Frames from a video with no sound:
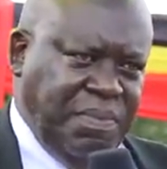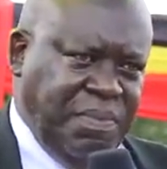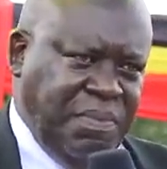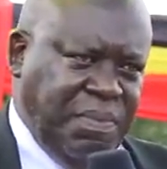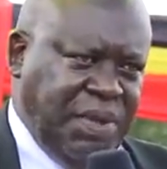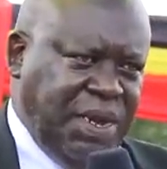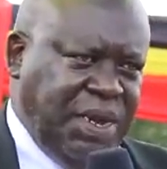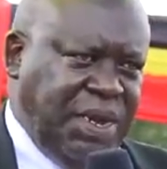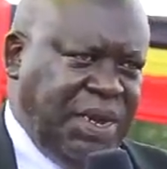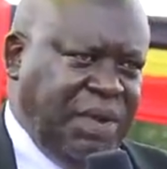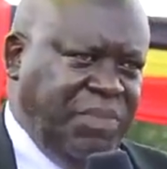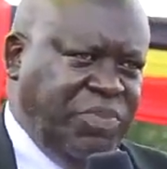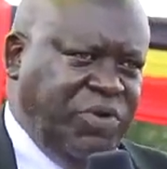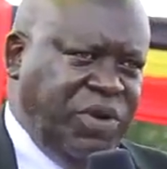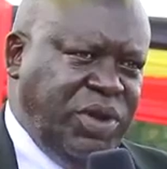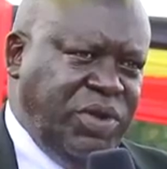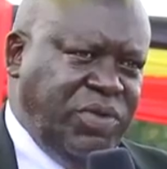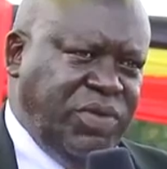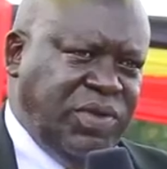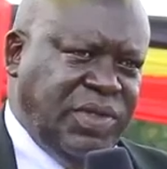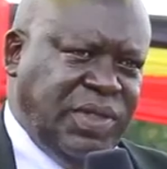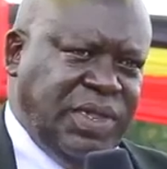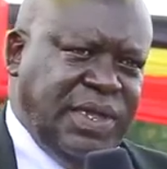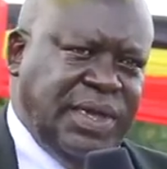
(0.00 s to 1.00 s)
But the body
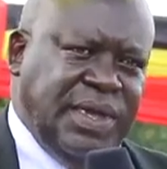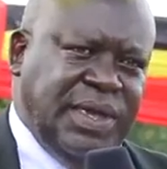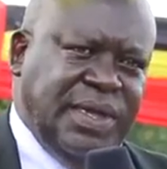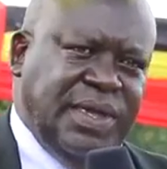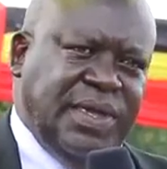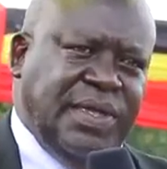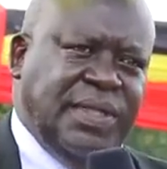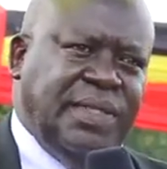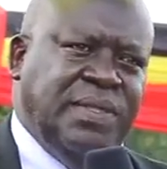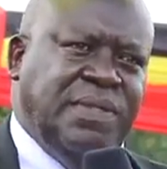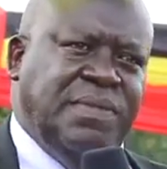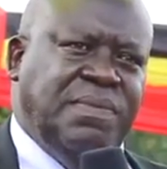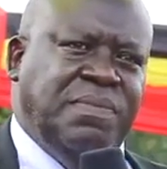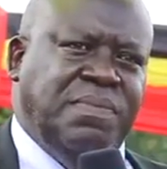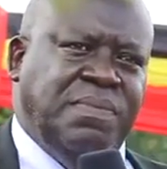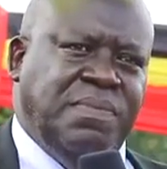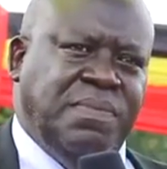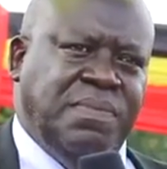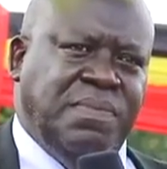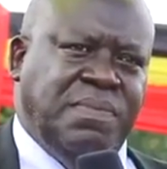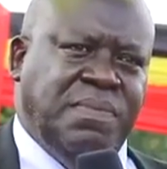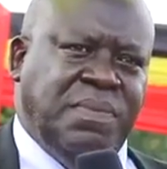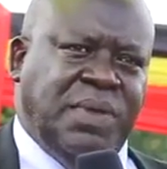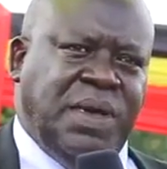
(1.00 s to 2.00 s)
was there.
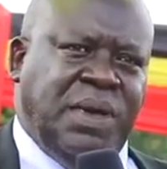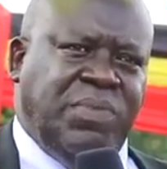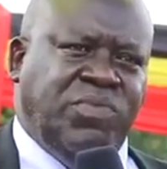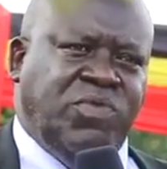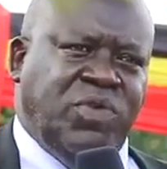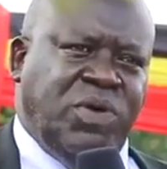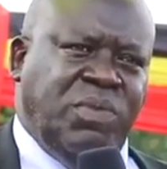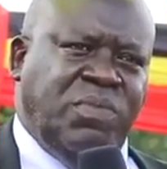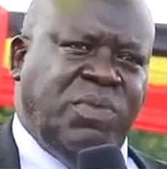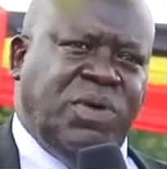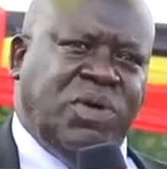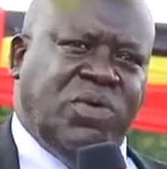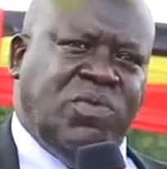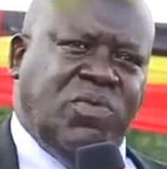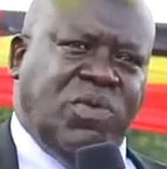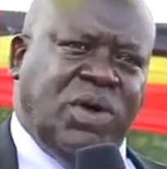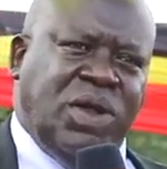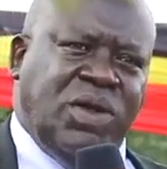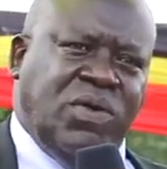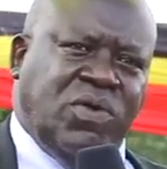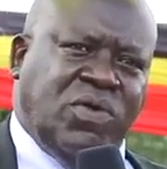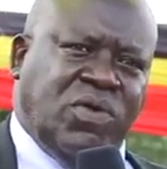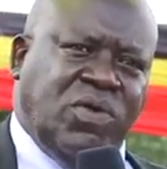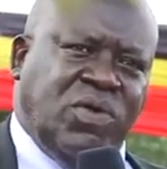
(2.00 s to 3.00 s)
After about
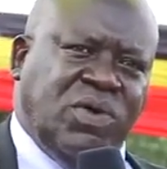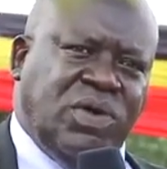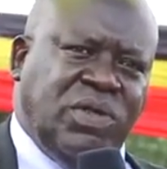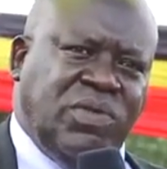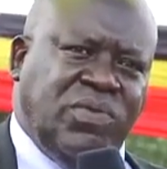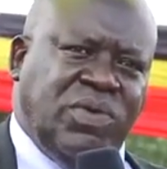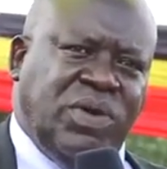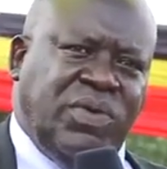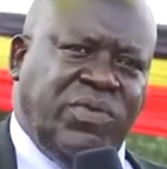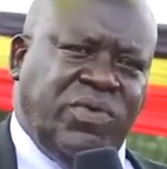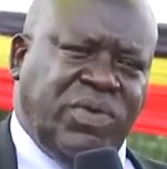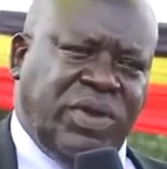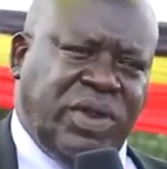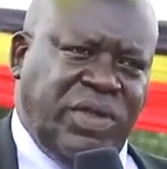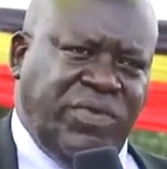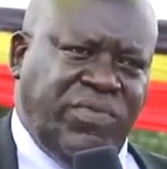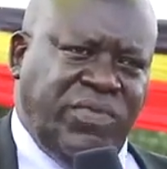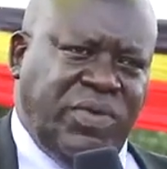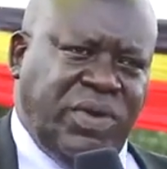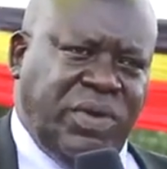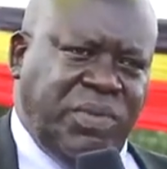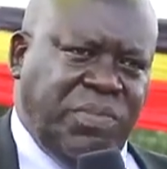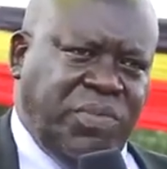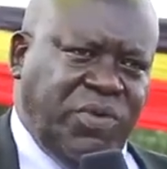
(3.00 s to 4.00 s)
1 o'clock is when we
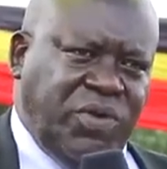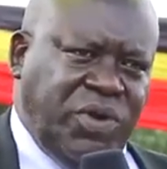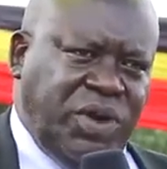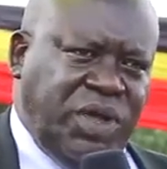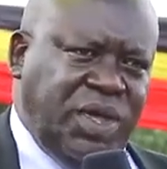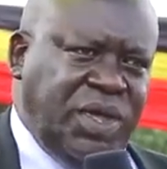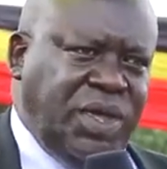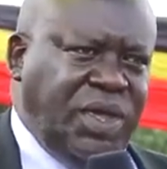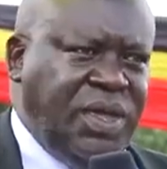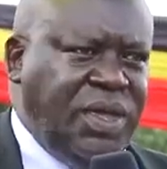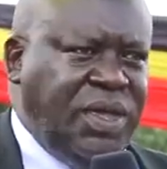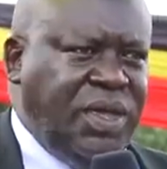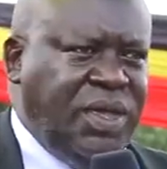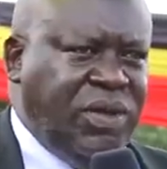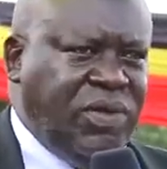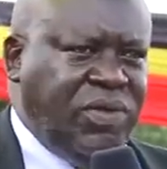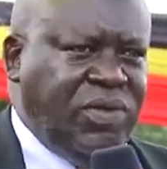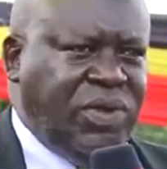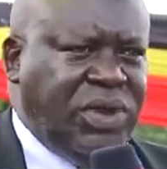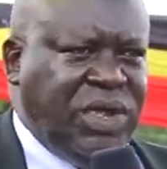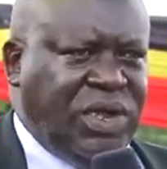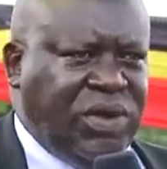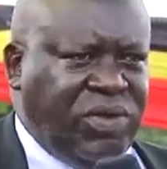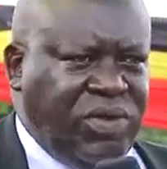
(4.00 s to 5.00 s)
removed the body
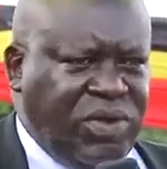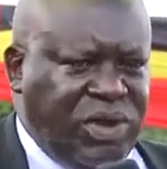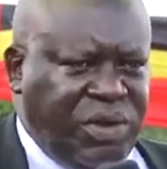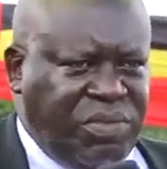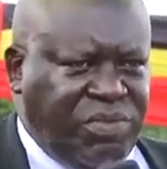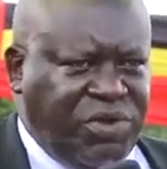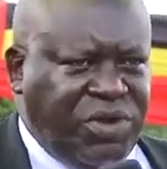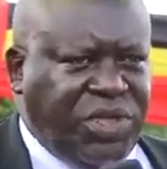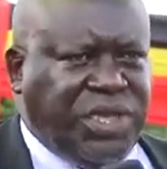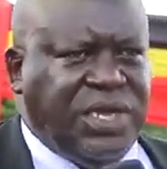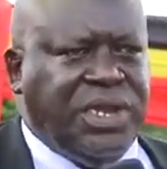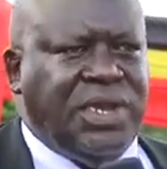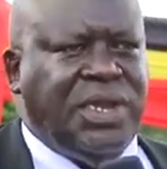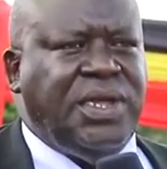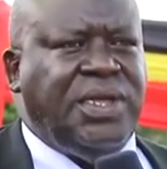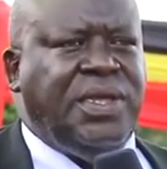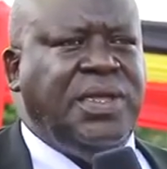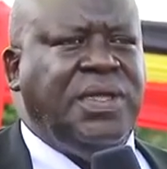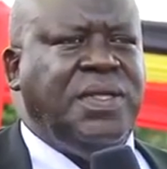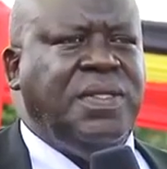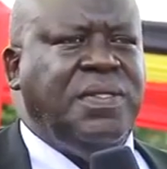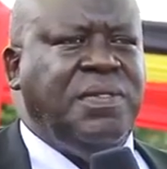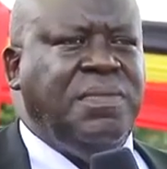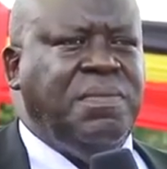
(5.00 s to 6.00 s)
to take to the mortuary.
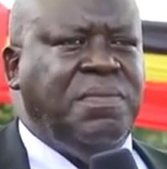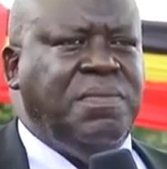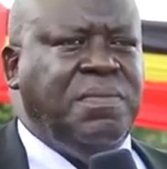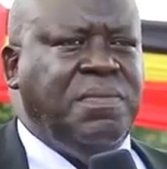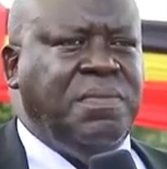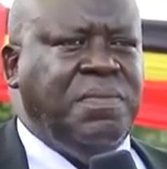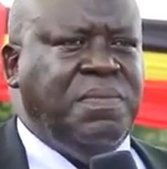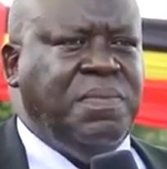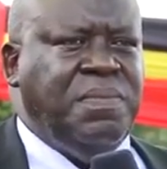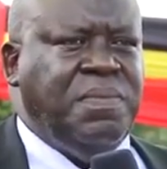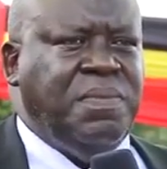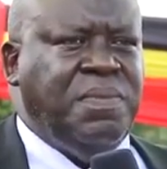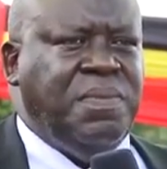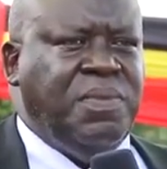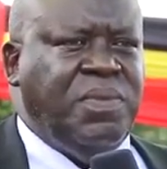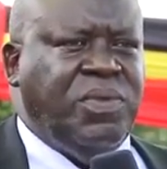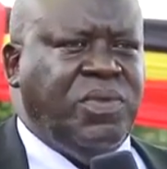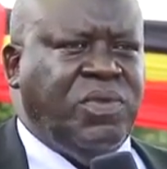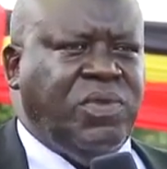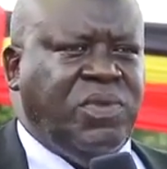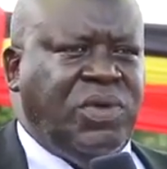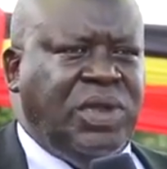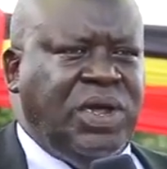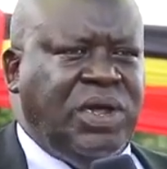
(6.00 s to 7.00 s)

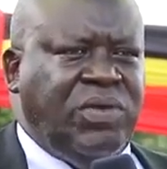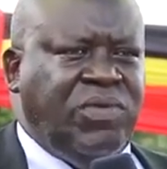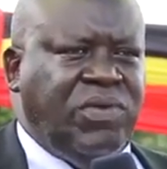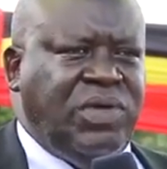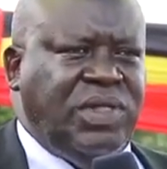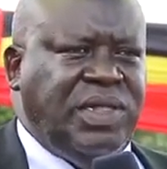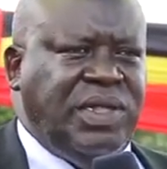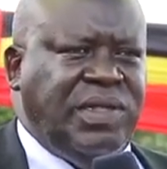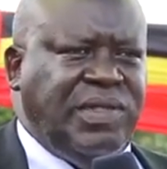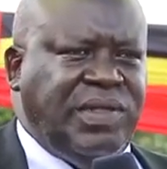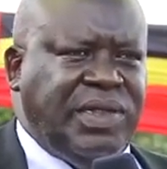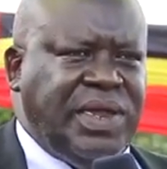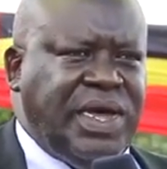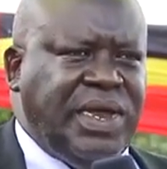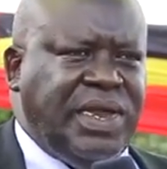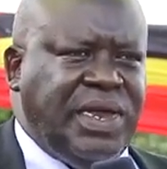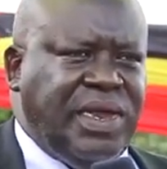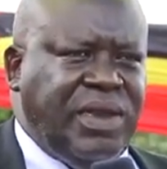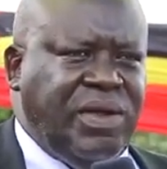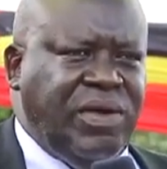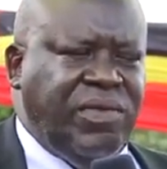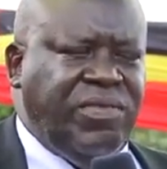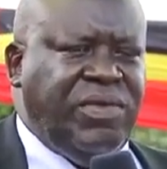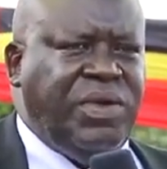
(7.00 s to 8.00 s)
So that was the start
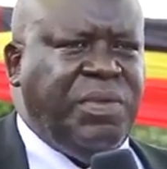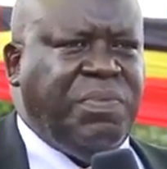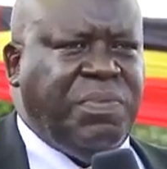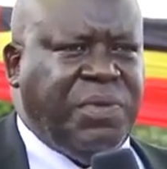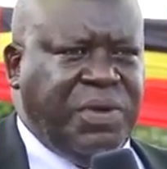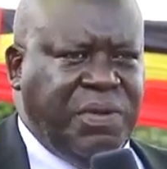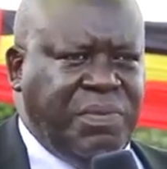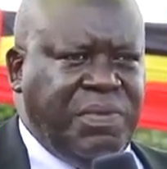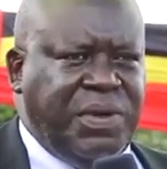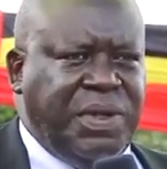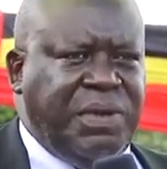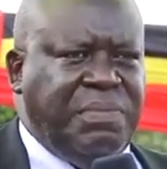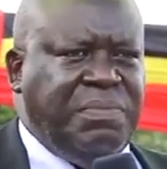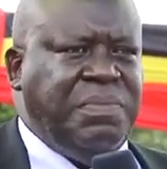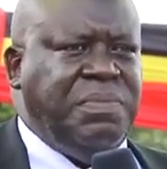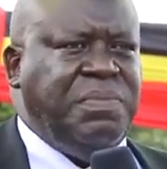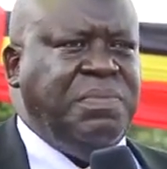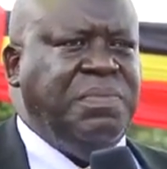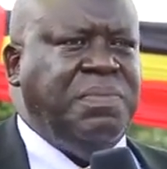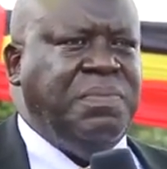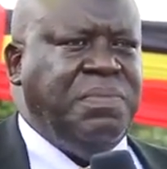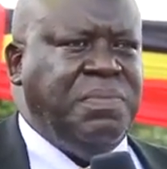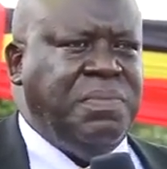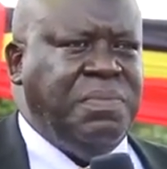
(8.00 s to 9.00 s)
of the problem.
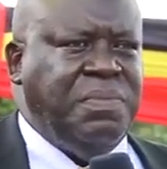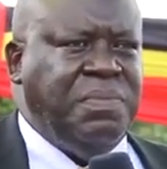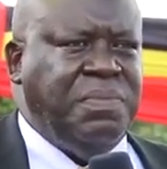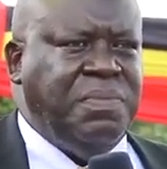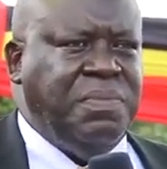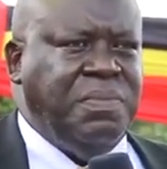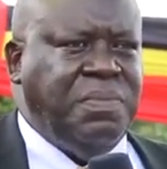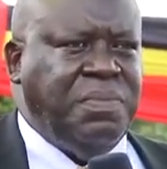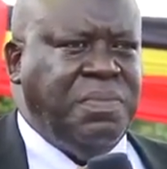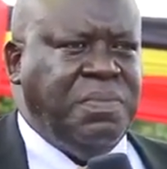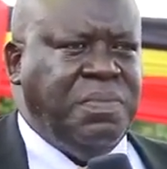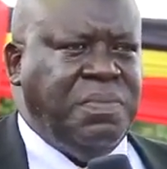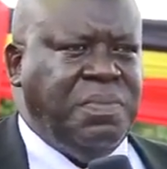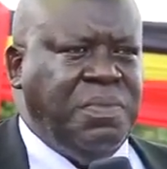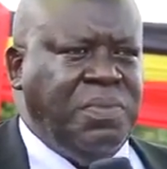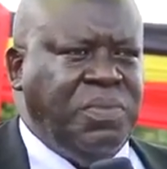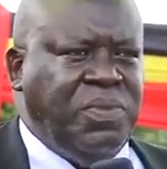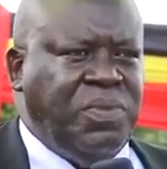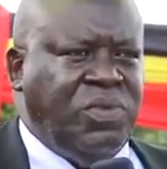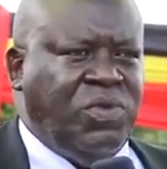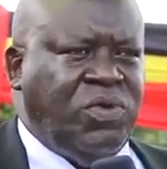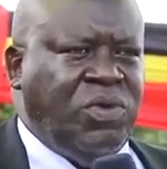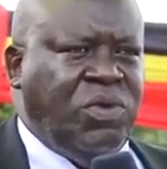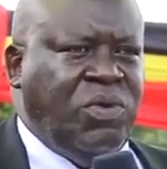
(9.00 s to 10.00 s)

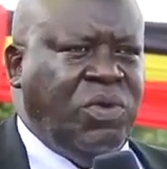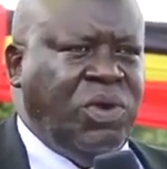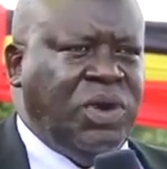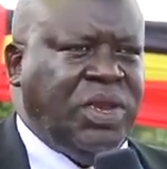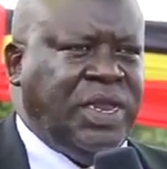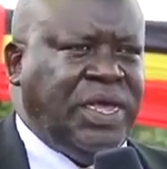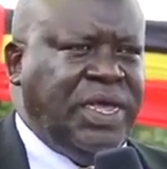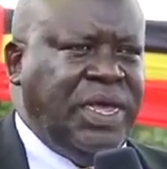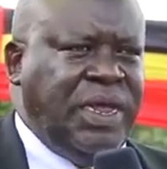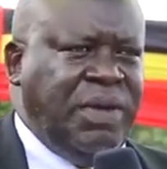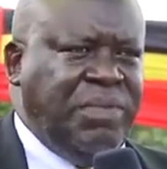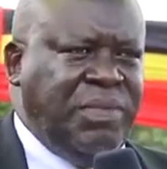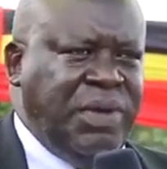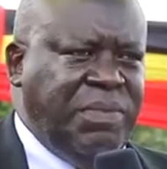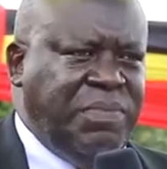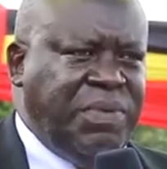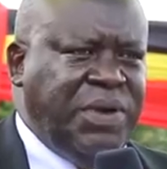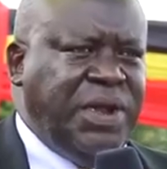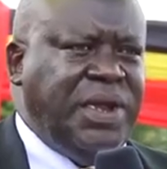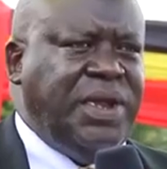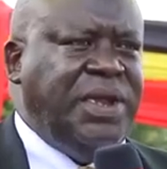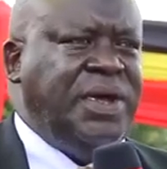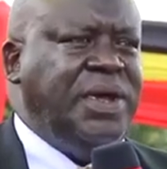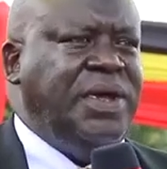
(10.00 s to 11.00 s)
So what killed my
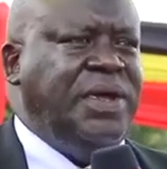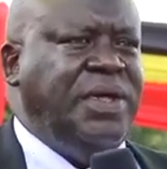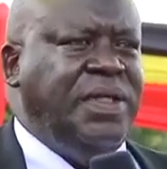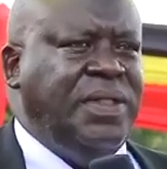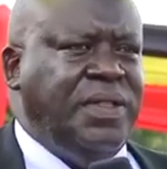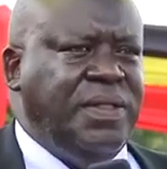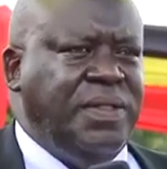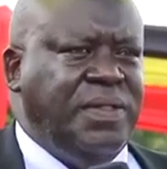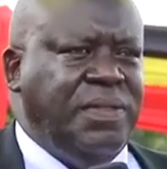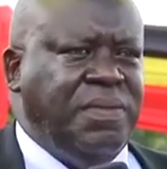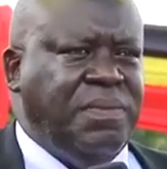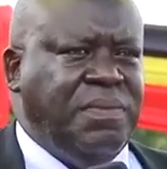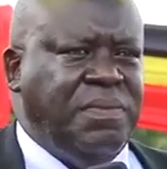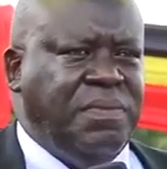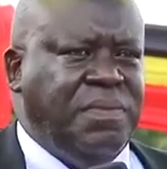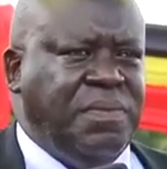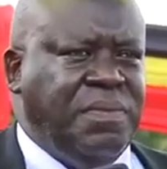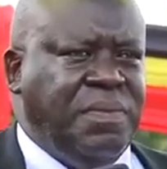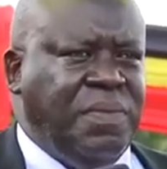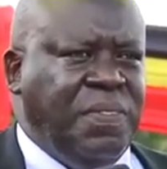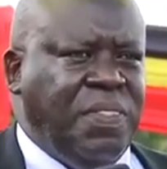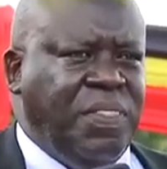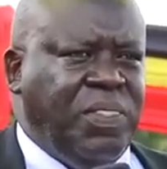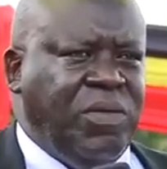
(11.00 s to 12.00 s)
brother
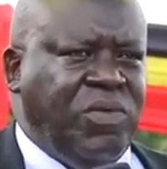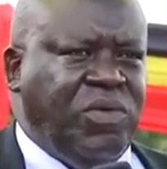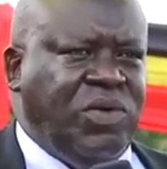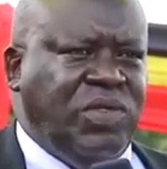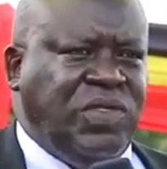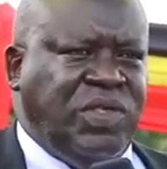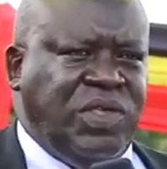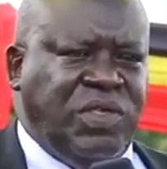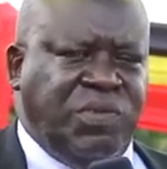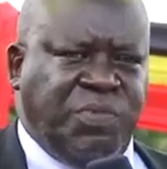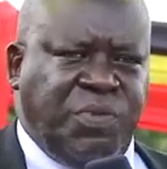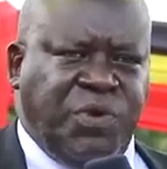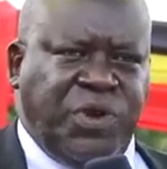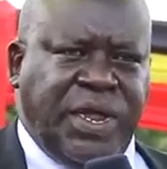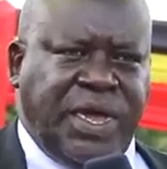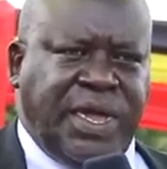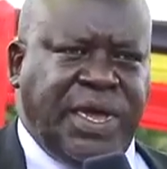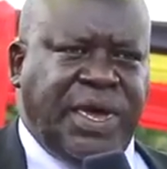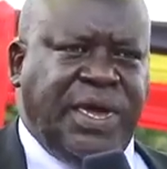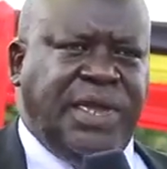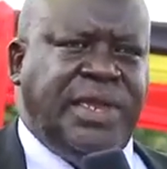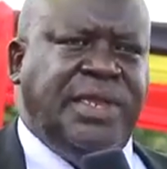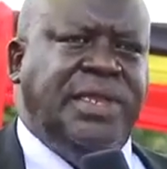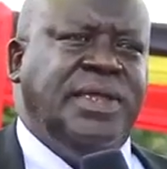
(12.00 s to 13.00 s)
was his
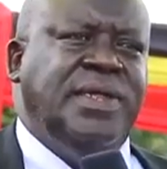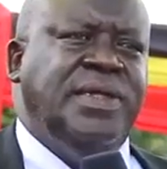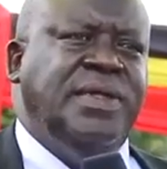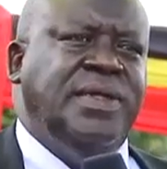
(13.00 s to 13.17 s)
bodyguard.